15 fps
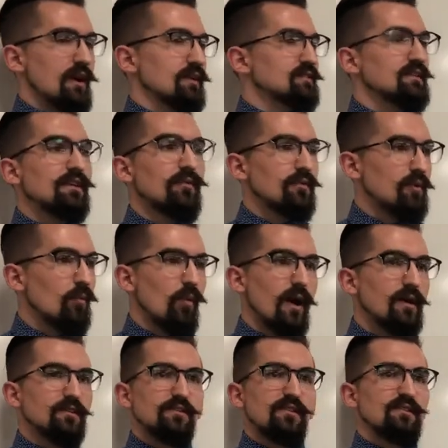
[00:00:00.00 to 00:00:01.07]
us here in the
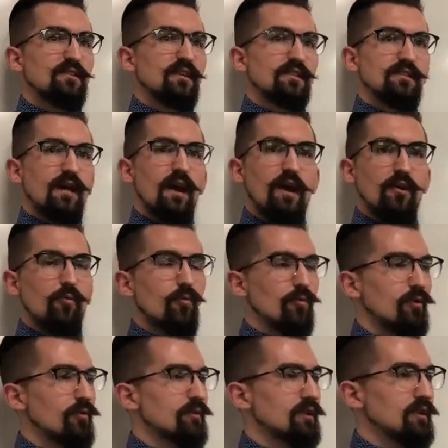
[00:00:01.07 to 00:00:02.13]
West, it's the entire
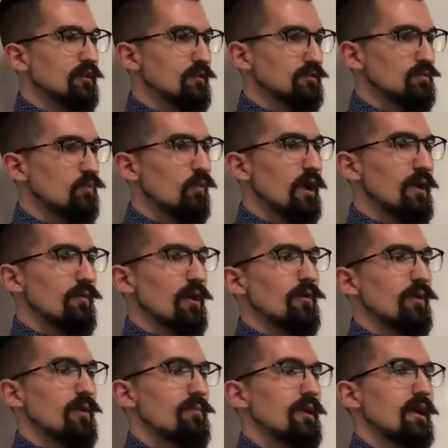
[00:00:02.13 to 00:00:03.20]
world, and it goes way, way,
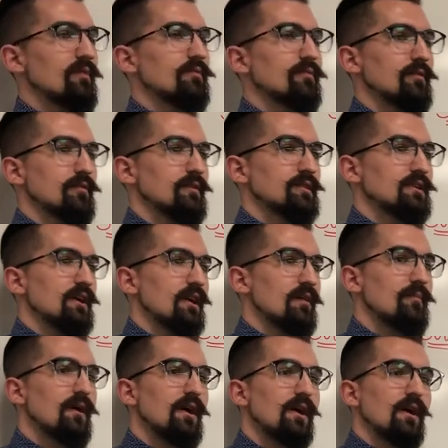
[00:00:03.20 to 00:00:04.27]
way back further in time.
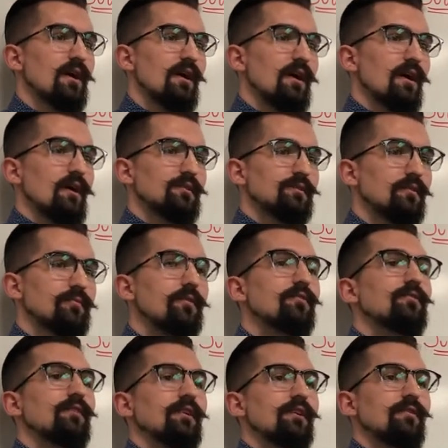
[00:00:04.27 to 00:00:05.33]
Uh, so if you
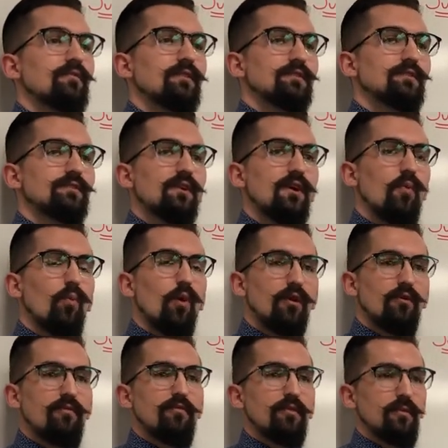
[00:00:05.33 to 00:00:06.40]
think you're this
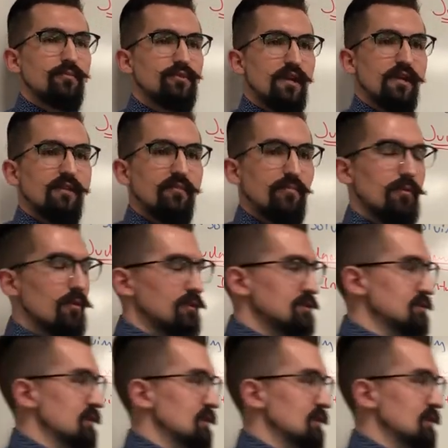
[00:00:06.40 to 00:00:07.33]
wonderful, objective person